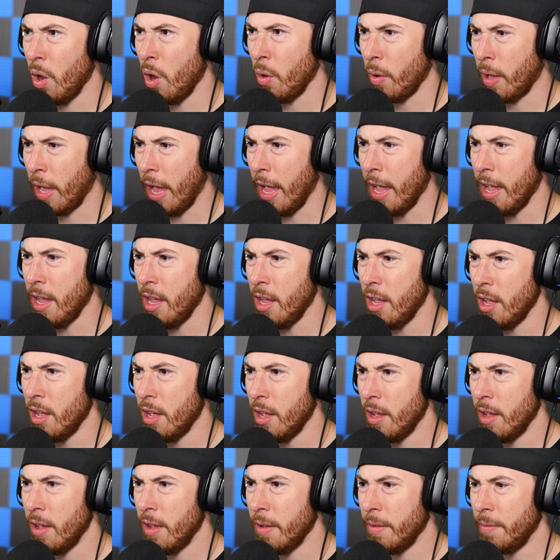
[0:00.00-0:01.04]
Okay,
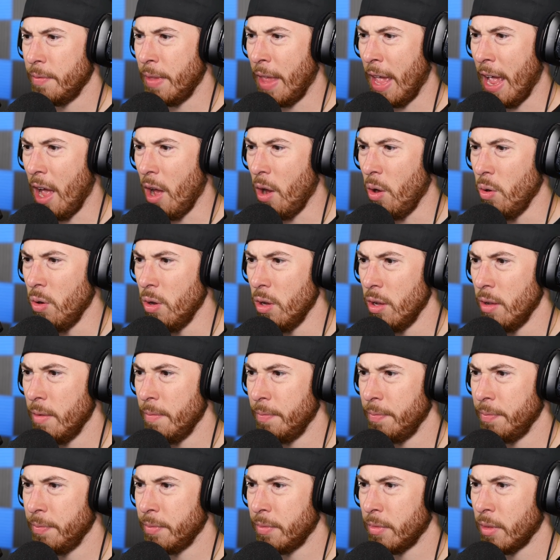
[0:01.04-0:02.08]
now
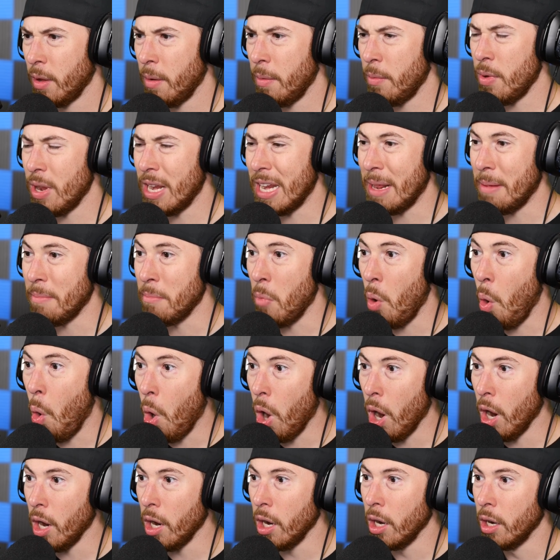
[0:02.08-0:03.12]
we need
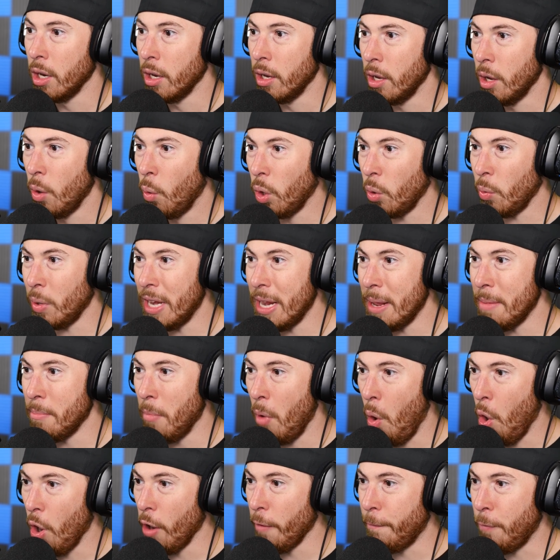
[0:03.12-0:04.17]
more? What do we need
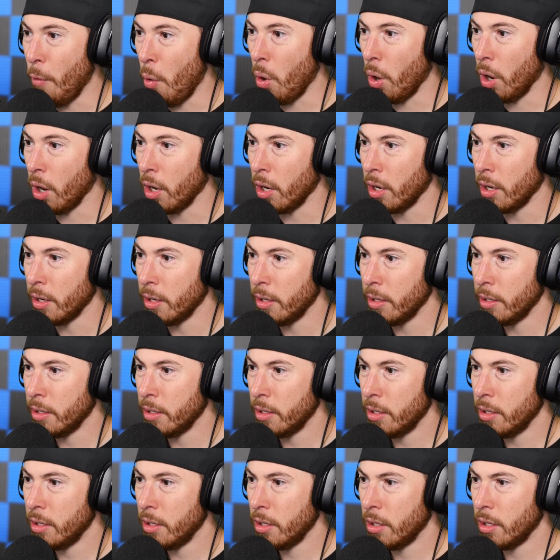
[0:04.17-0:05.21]
more for?
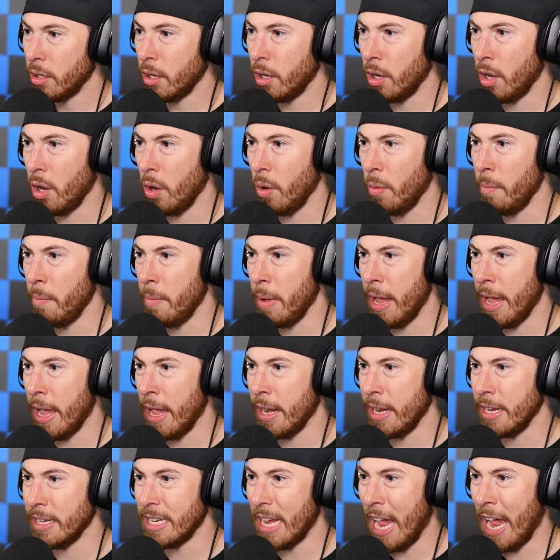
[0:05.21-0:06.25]
Oh
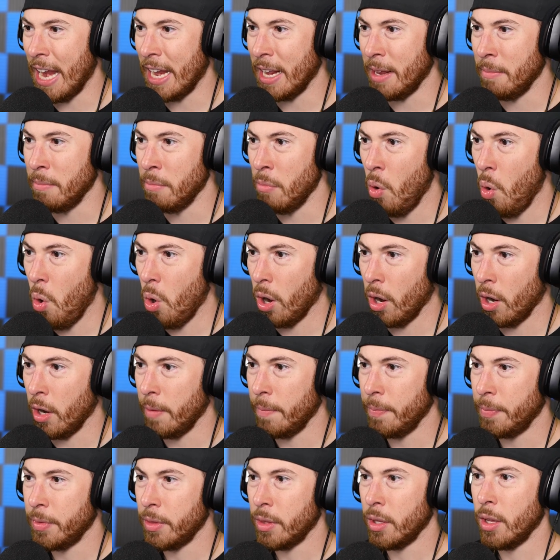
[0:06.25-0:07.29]
man, he's adding more.
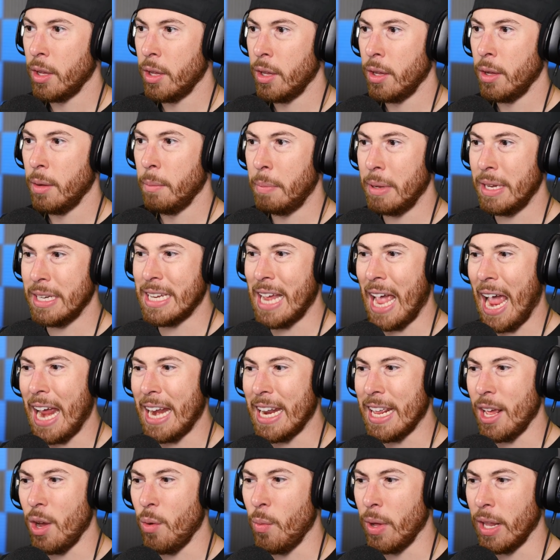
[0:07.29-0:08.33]
He's
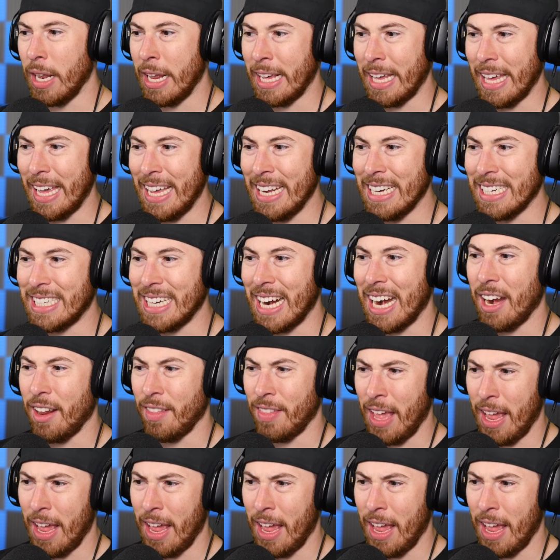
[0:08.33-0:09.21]
adding it with, like, inside of